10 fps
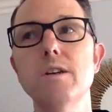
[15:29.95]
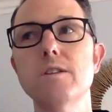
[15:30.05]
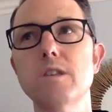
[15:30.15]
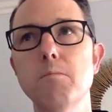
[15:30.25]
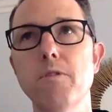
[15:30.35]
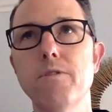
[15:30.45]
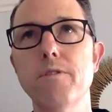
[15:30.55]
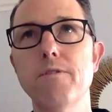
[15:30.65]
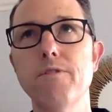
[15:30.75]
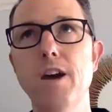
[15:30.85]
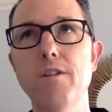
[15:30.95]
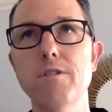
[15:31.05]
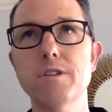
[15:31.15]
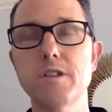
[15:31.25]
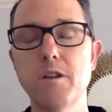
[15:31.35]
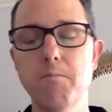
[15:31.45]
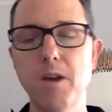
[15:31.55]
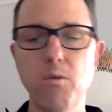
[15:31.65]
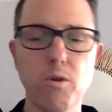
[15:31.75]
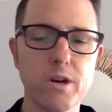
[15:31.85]
some of the virus that it
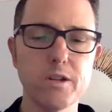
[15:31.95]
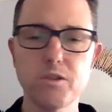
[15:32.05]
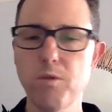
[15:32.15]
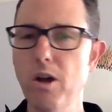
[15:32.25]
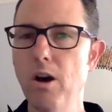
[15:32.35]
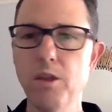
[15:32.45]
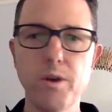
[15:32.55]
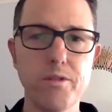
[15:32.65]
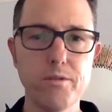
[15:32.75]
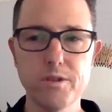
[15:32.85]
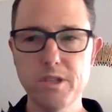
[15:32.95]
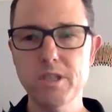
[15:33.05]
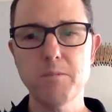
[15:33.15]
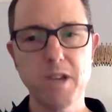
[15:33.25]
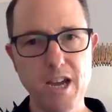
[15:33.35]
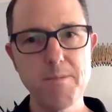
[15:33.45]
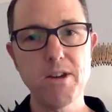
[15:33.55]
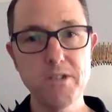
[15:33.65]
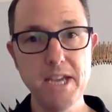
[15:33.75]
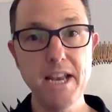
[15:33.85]
might work its way all the way through your system and come out
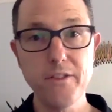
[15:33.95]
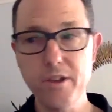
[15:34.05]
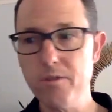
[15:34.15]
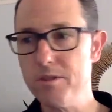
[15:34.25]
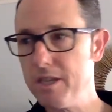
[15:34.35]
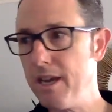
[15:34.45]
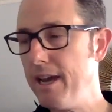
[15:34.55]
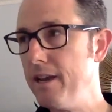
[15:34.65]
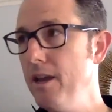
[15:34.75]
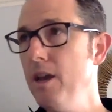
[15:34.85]
dead on the other side.